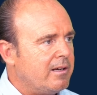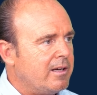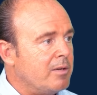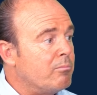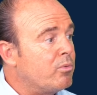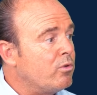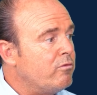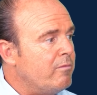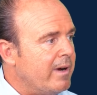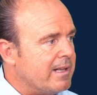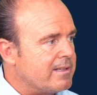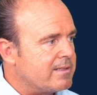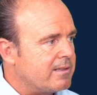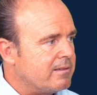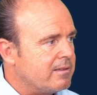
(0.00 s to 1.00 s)

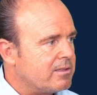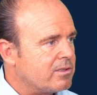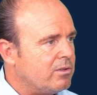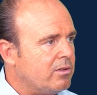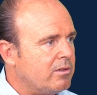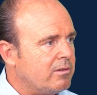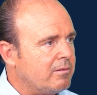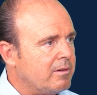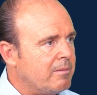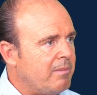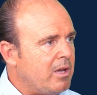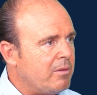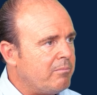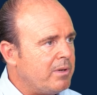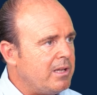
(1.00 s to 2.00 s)
improvements. So in
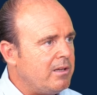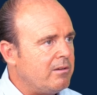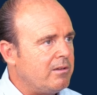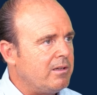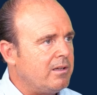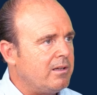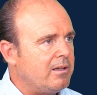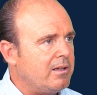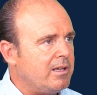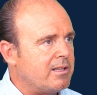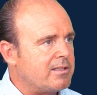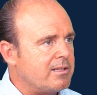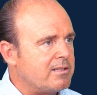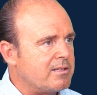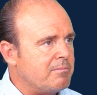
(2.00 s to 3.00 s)
my opinion,
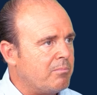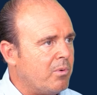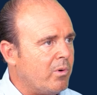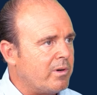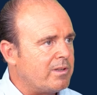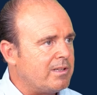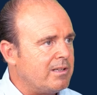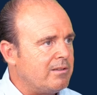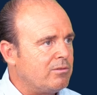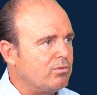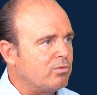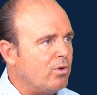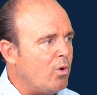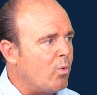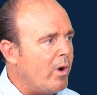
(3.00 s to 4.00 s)
it is important
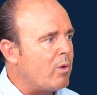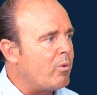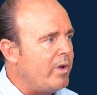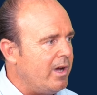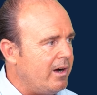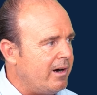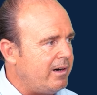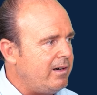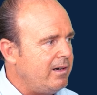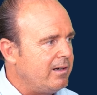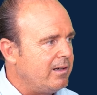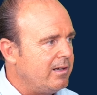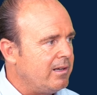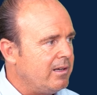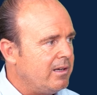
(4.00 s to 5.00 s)
to know where we are
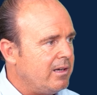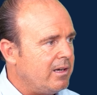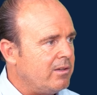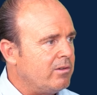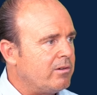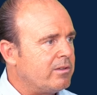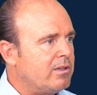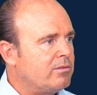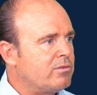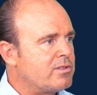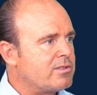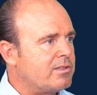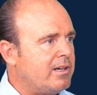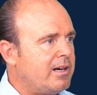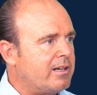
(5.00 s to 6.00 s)
in order to
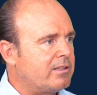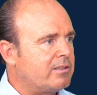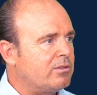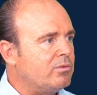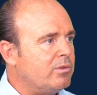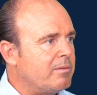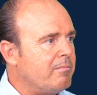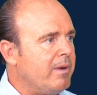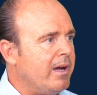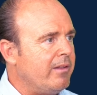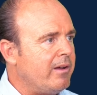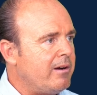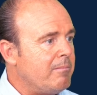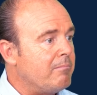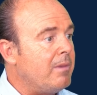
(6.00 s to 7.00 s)
start doing
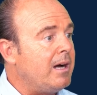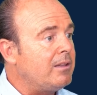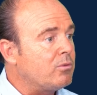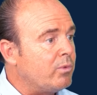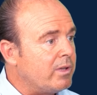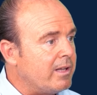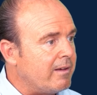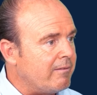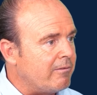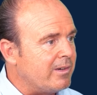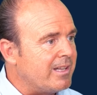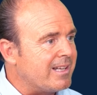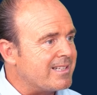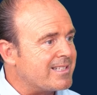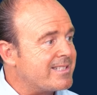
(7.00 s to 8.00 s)
better, but with
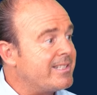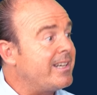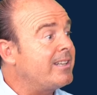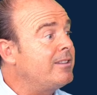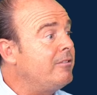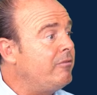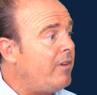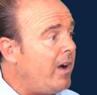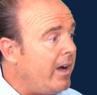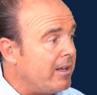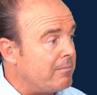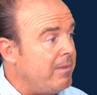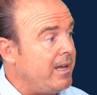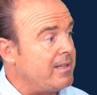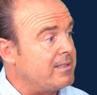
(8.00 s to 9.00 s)
a
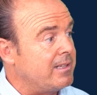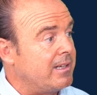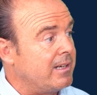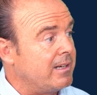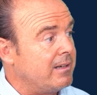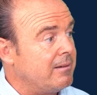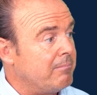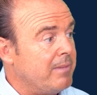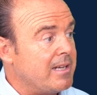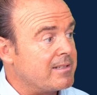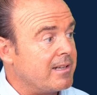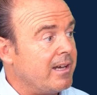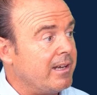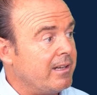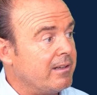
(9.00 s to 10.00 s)
certified
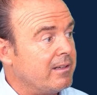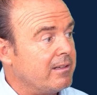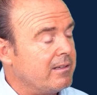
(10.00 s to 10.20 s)
baseline.